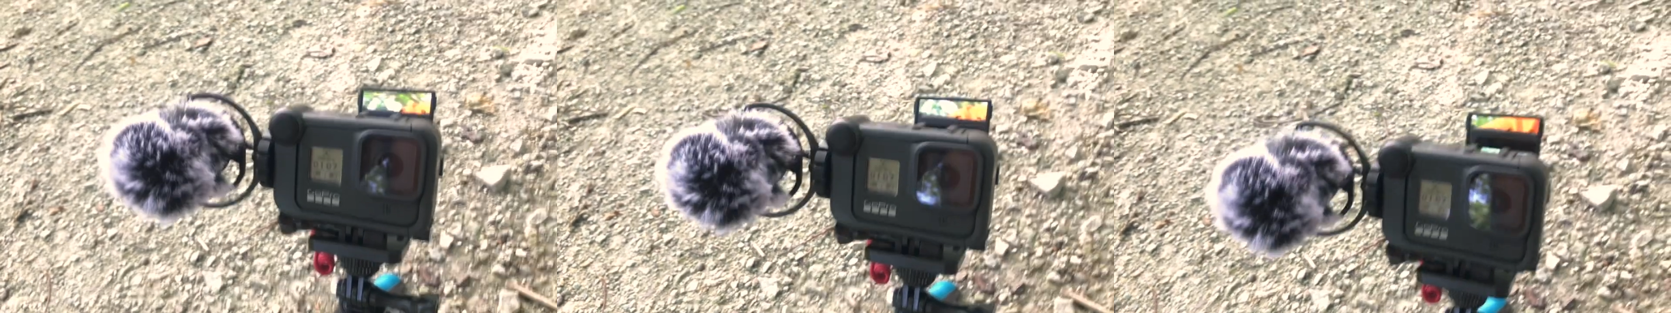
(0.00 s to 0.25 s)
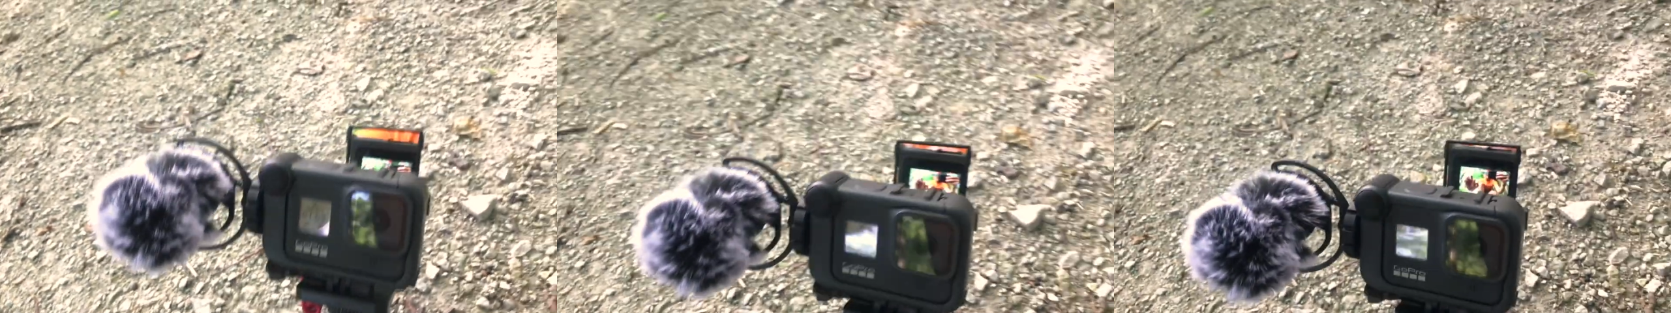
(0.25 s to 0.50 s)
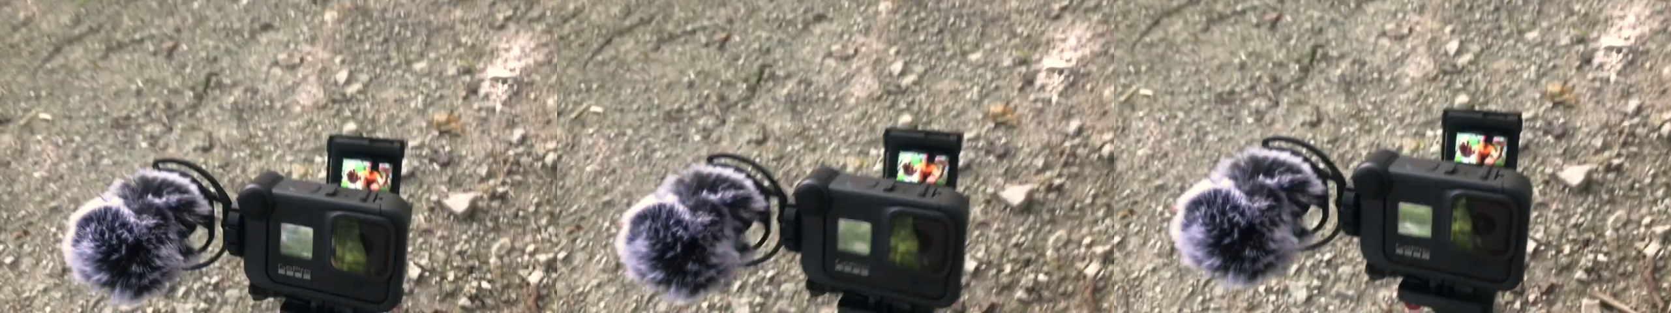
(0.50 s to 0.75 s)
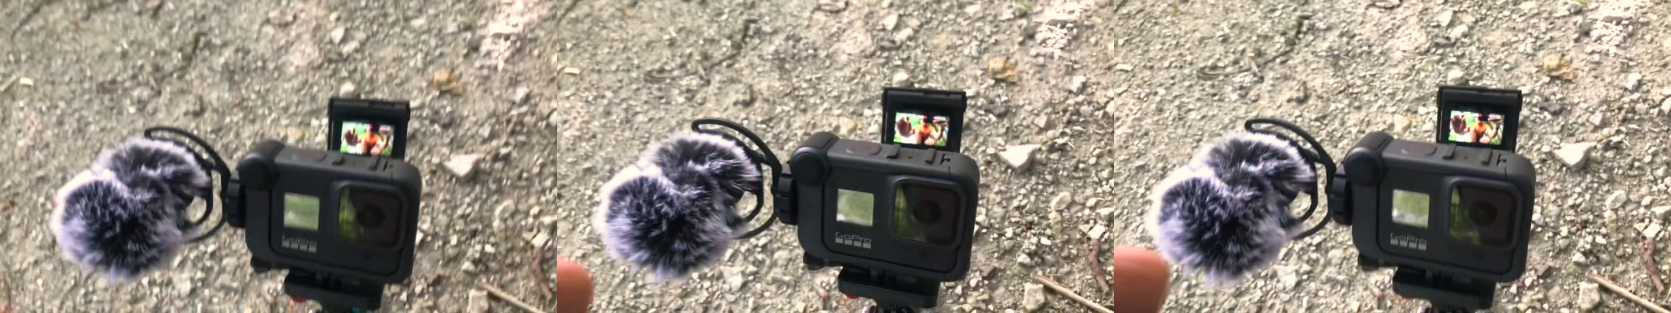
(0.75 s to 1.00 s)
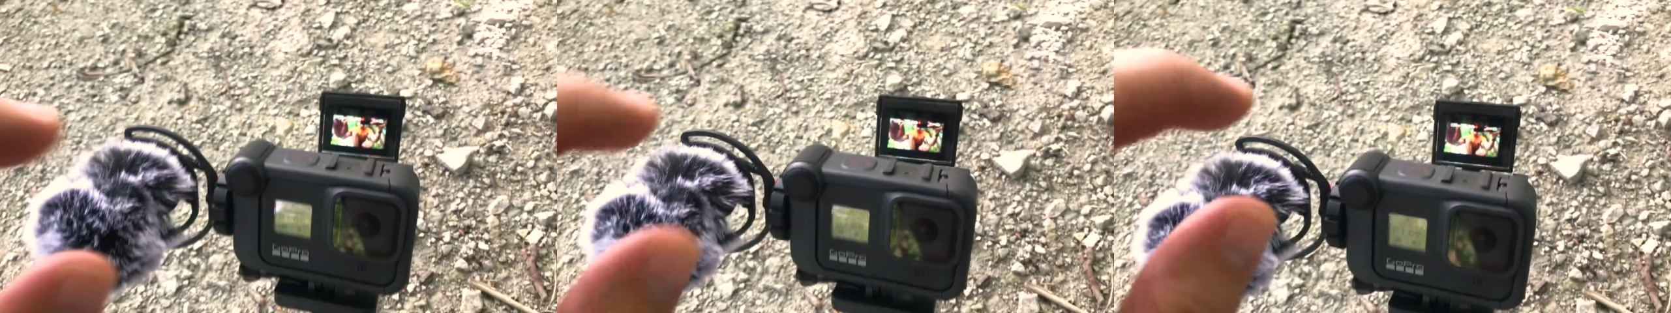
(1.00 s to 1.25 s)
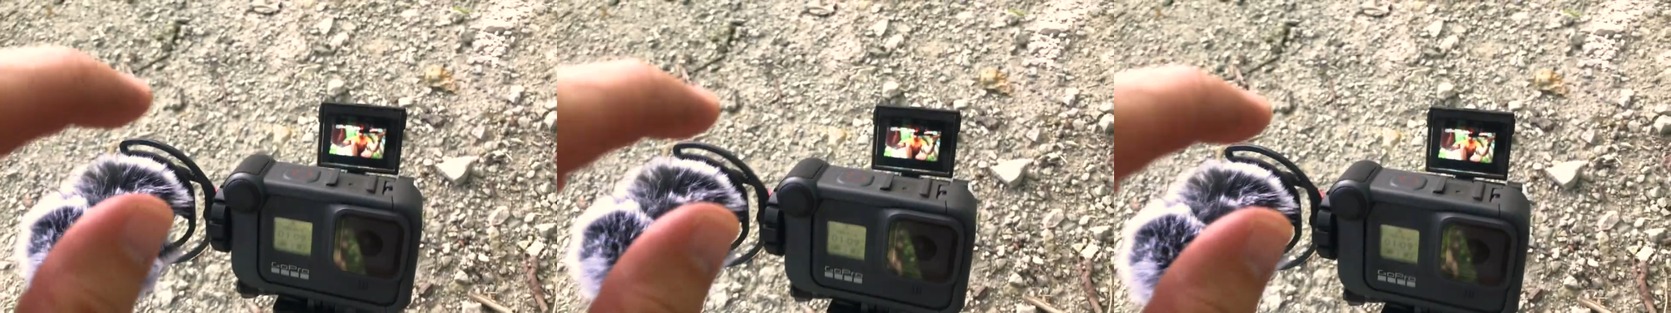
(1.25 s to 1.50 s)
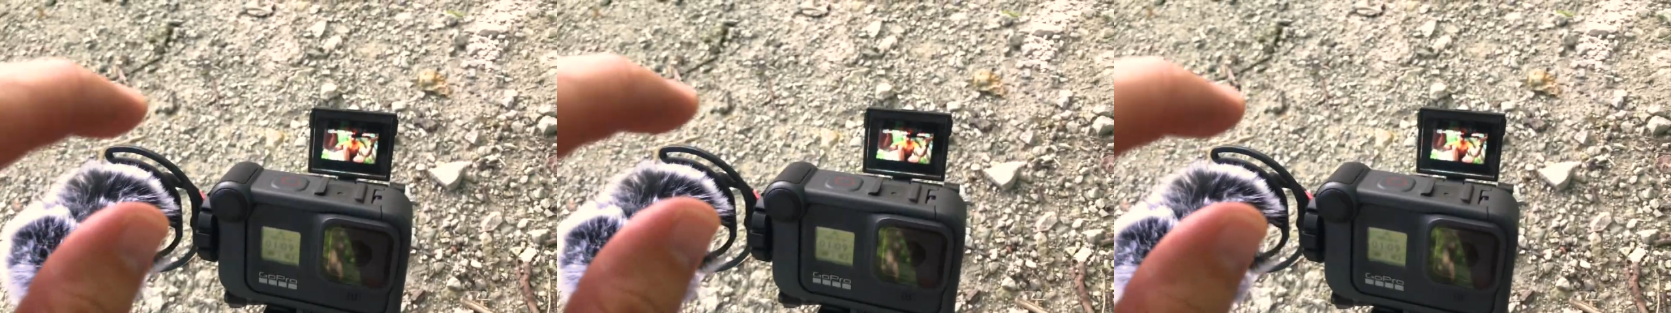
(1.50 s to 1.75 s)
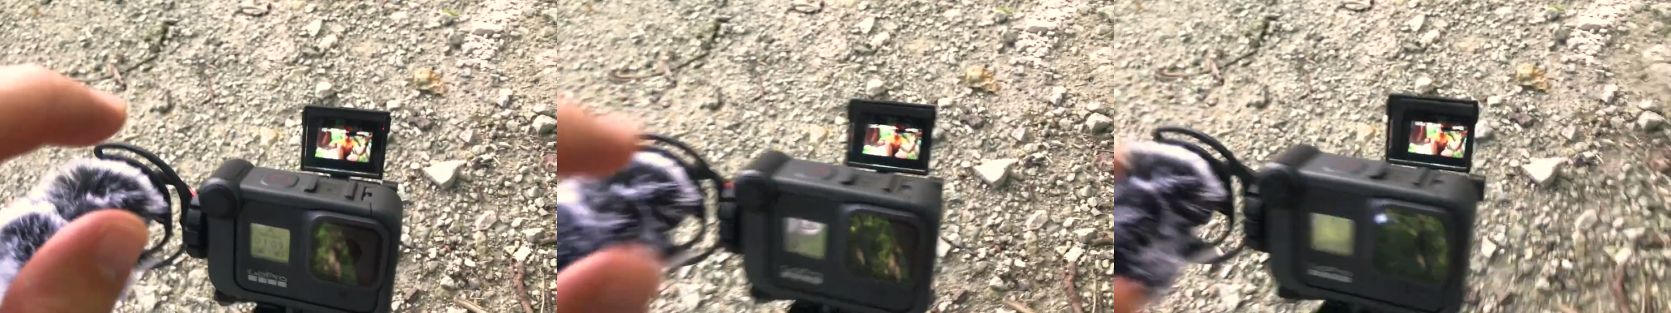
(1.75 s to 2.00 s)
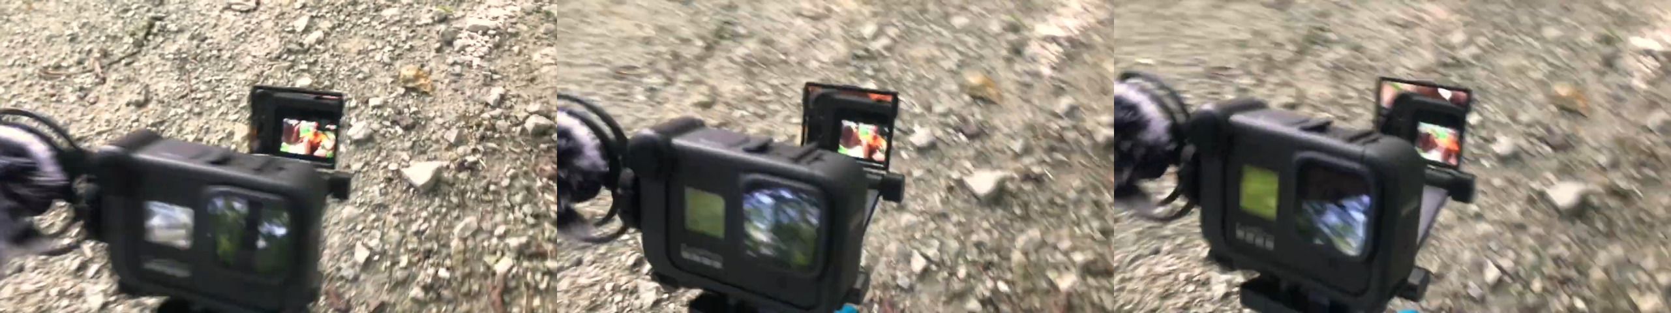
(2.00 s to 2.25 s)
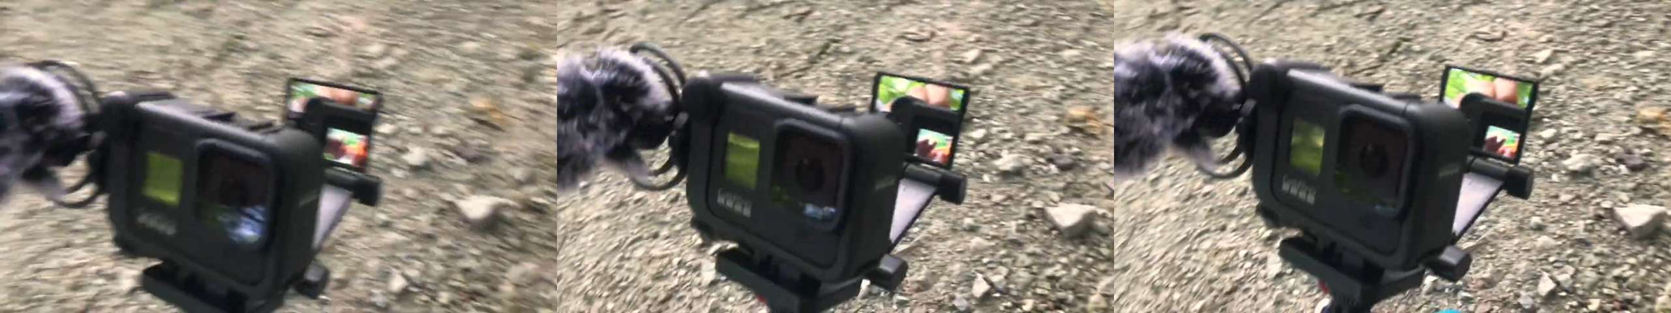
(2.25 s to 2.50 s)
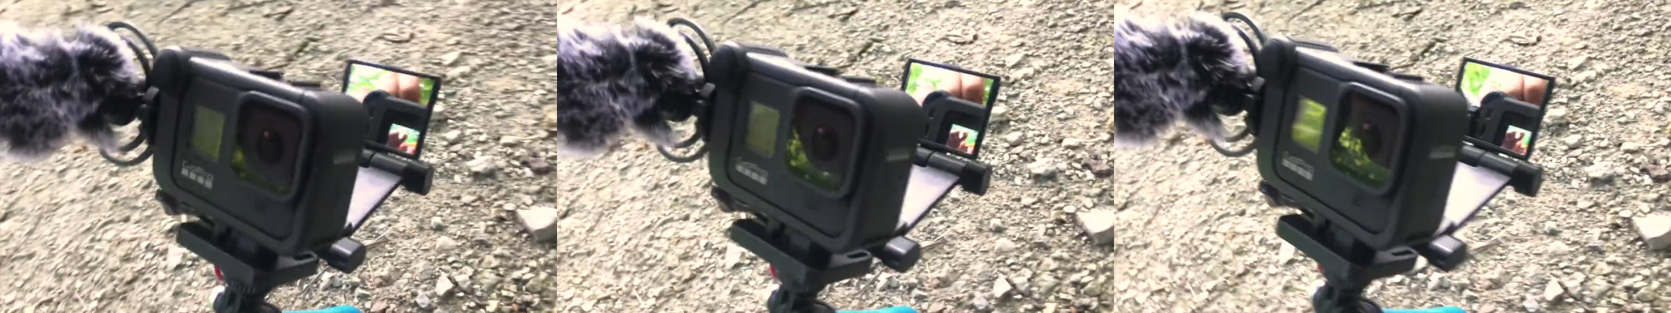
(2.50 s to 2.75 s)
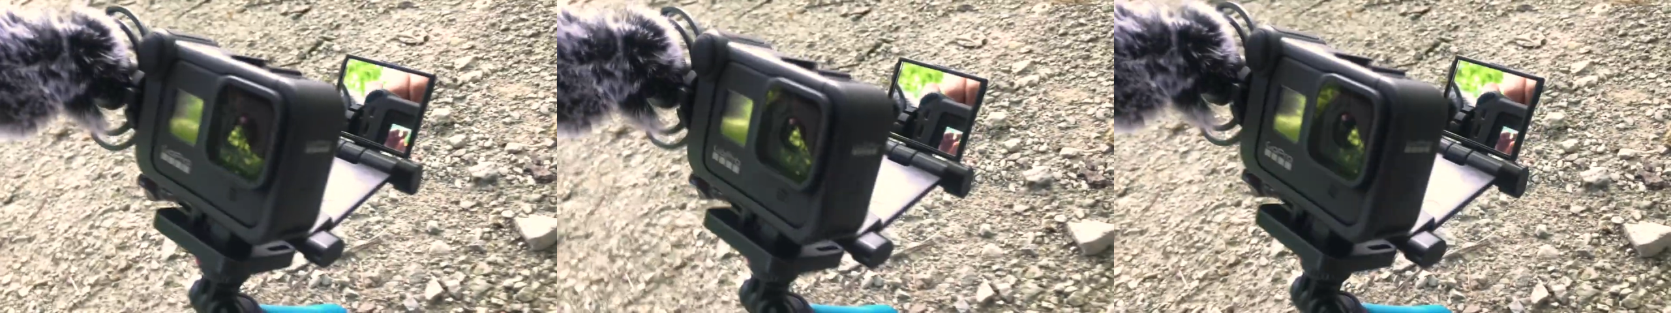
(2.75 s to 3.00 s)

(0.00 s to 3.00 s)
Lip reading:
[unreadable: no face in view]